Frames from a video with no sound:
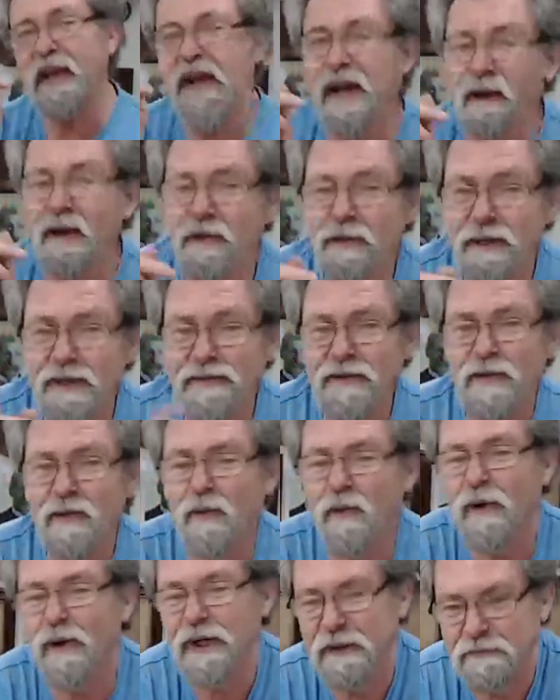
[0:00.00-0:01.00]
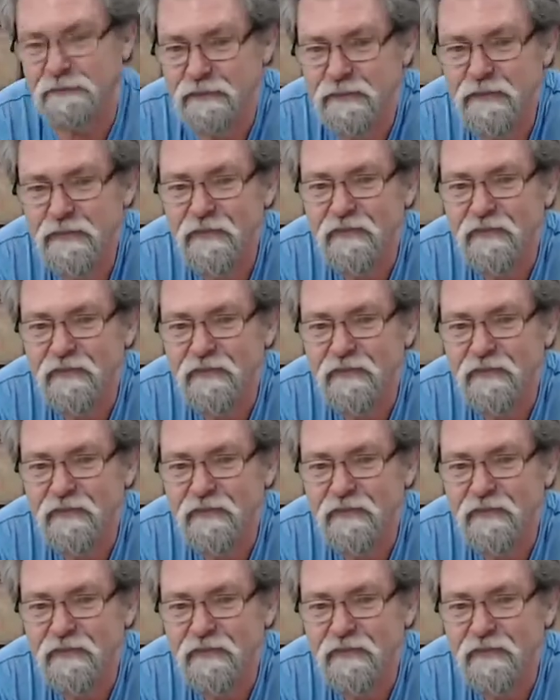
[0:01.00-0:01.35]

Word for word: And I will give you warning.